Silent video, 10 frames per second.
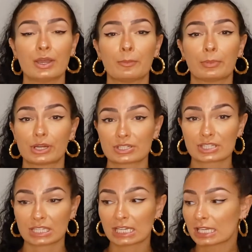
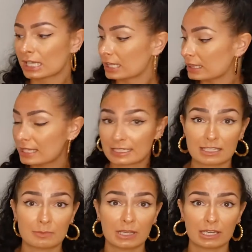Personally, this has
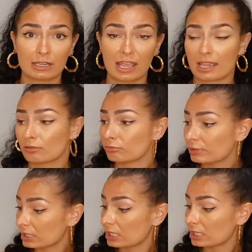been a
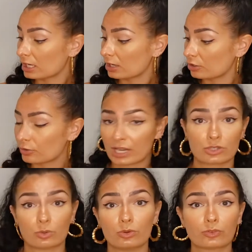really great
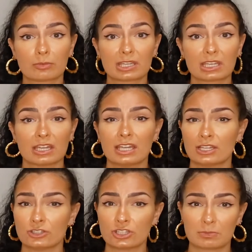tool for me
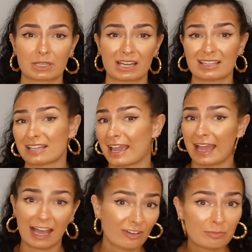just because I
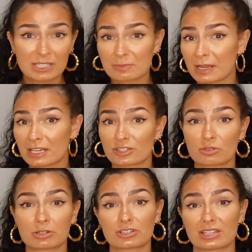have been spending so
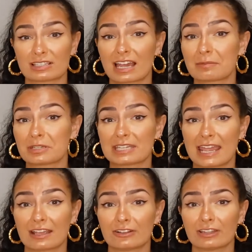much less time
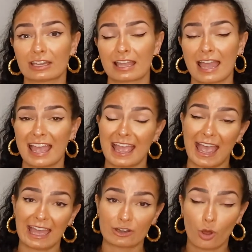detangling,
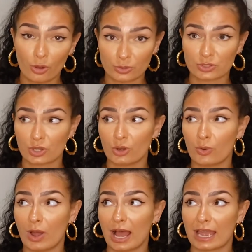and
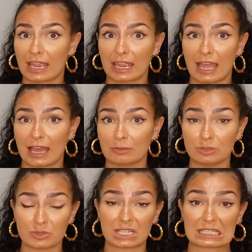also I am
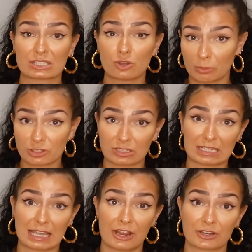losing so much less
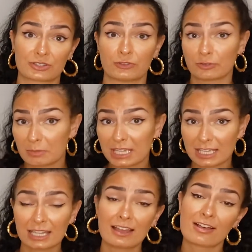hair. So for me,
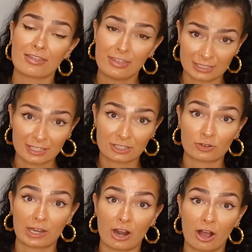this is a
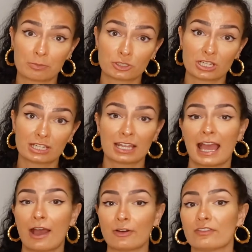great option.
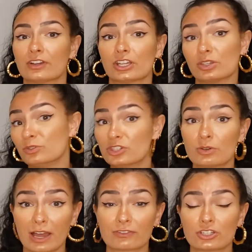However, you do
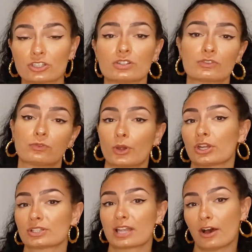have to choose for
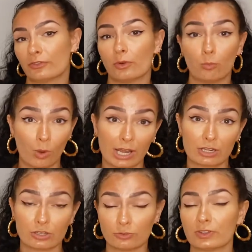yourself what
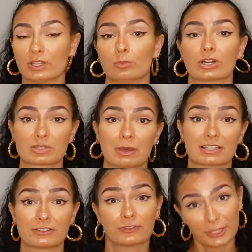you feel works best
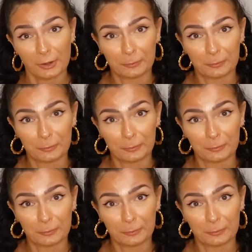for you.